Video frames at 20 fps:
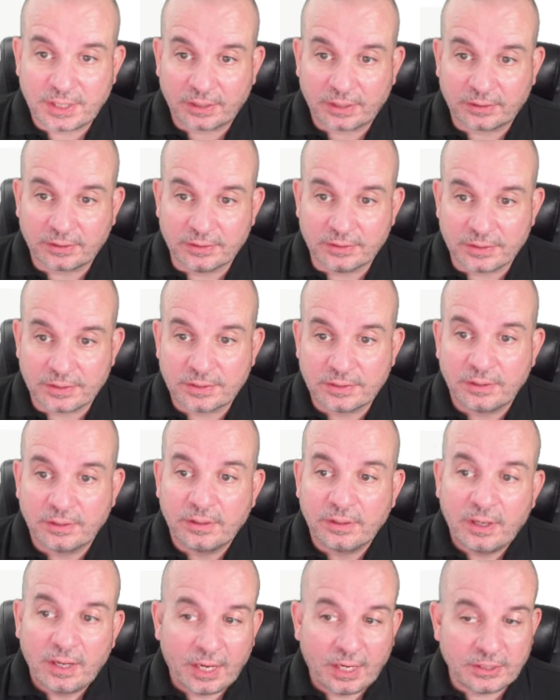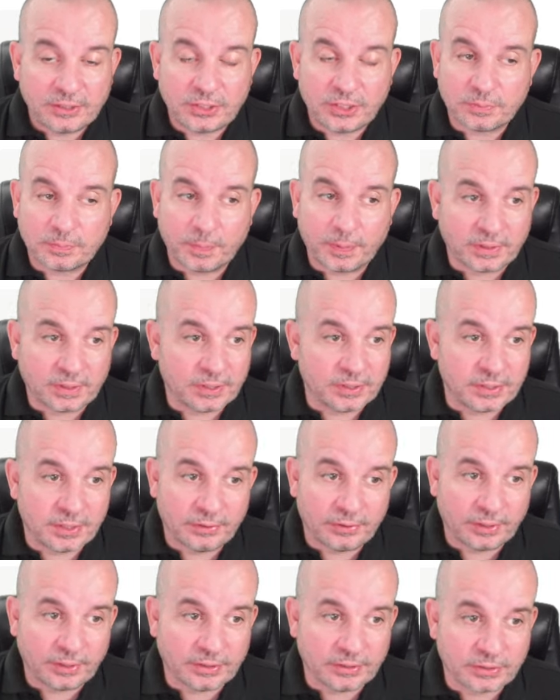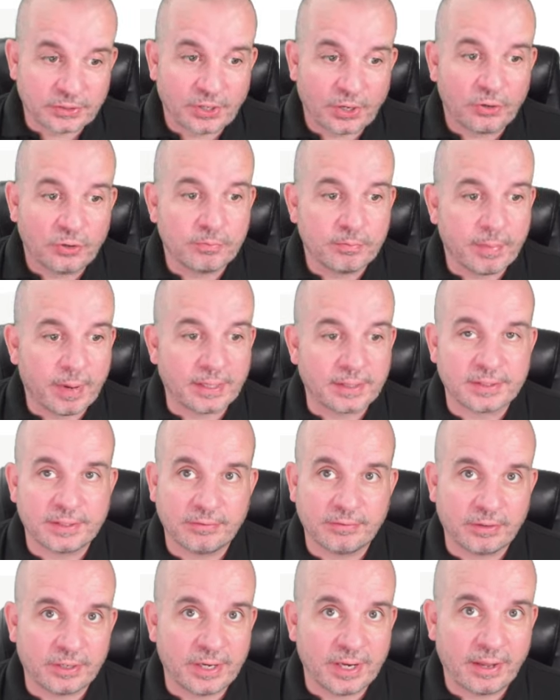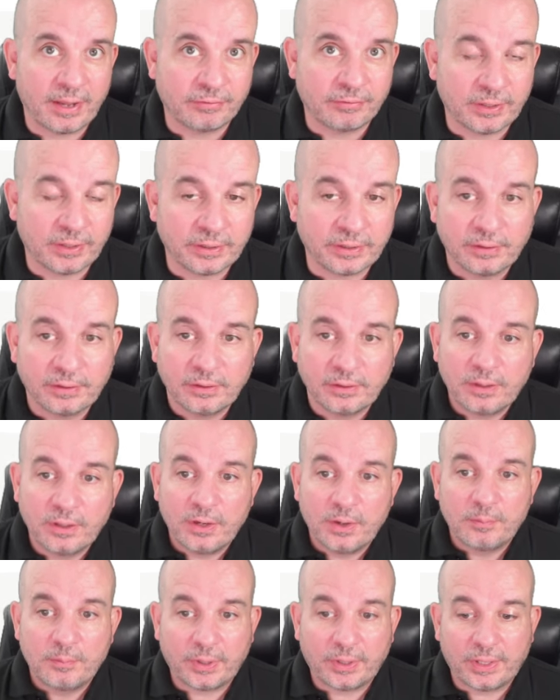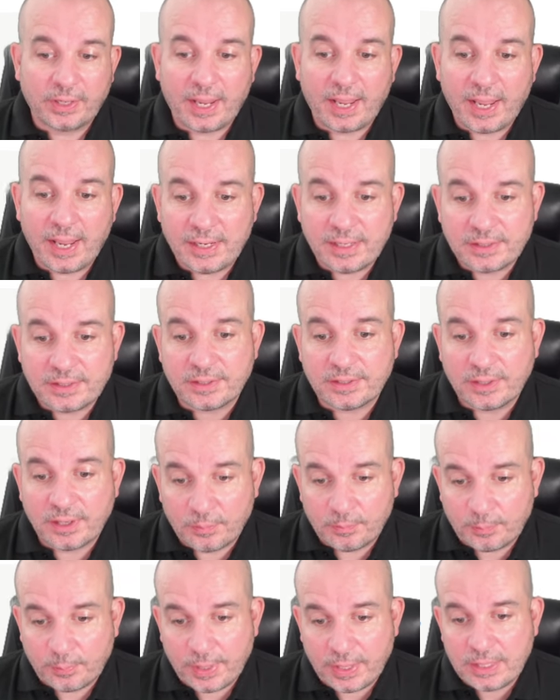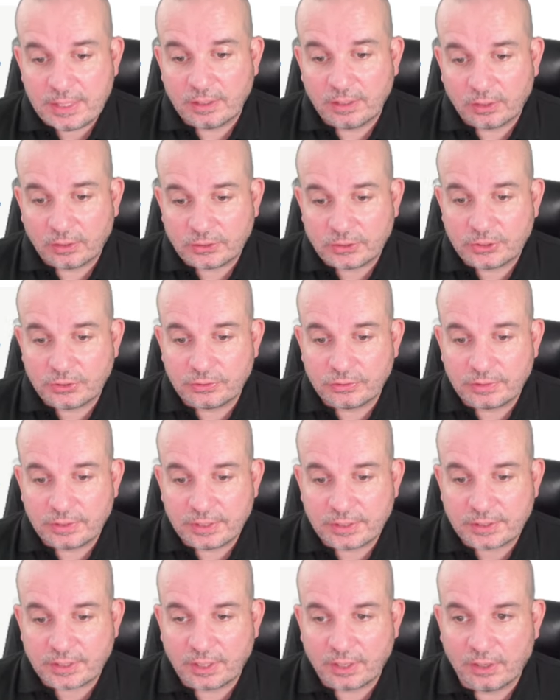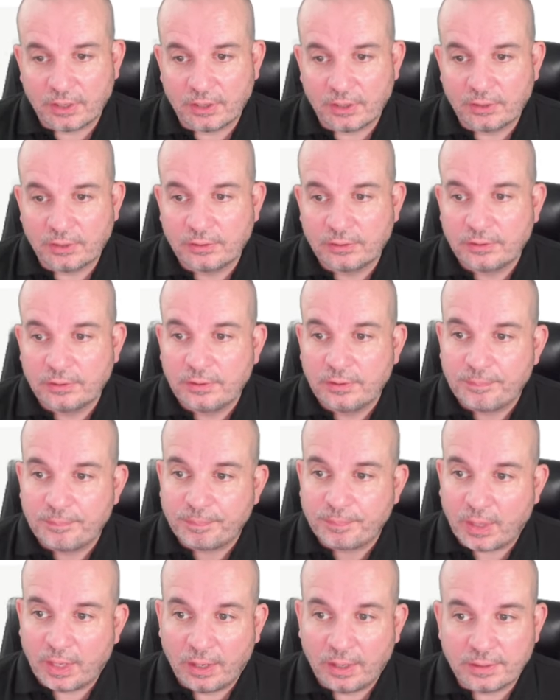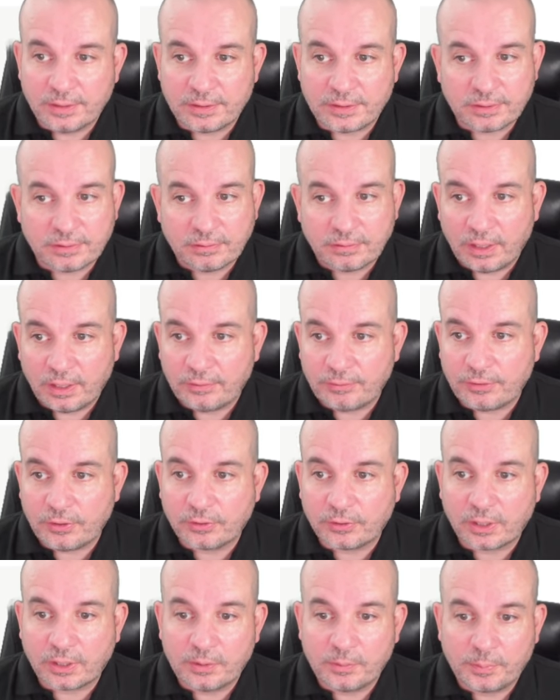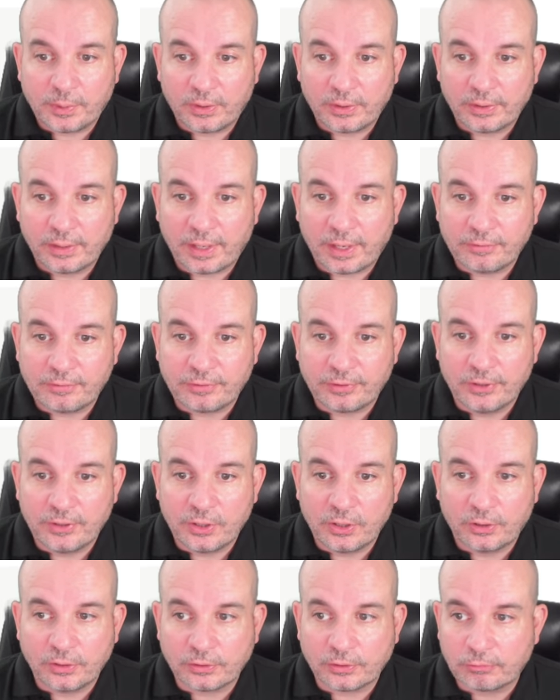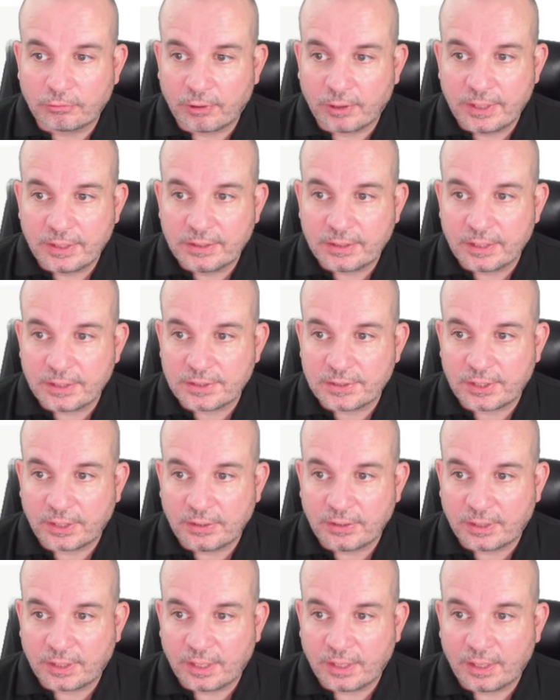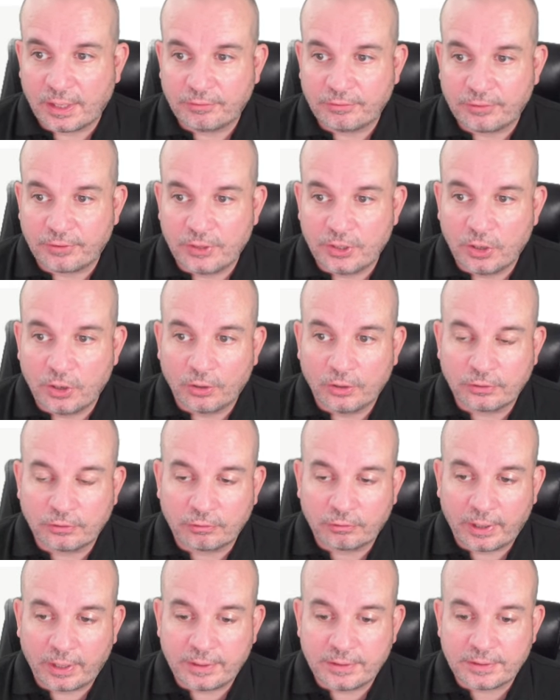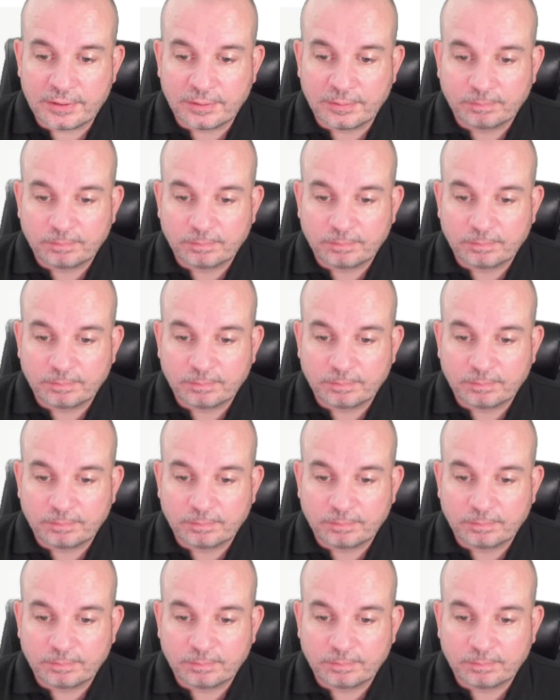seconds. It's just because the thing's so massive and heavy. But it is a big luxurious car, and if you're going to buy that for 9 grand, let's say you get that for 9 grand,